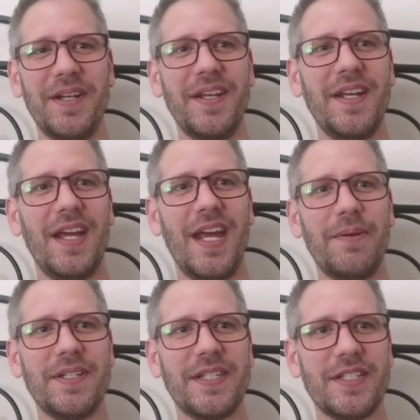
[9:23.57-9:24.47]
But
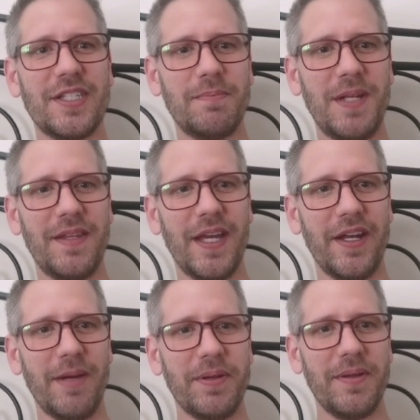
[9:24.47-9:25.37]
anyways, let's speed
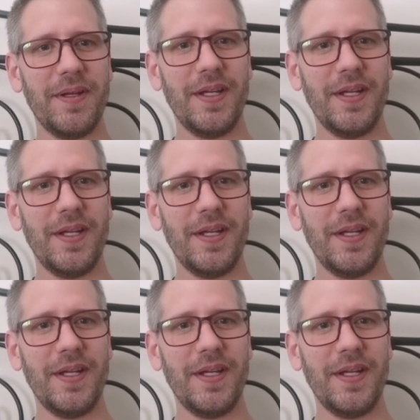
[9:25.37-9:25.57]
that up.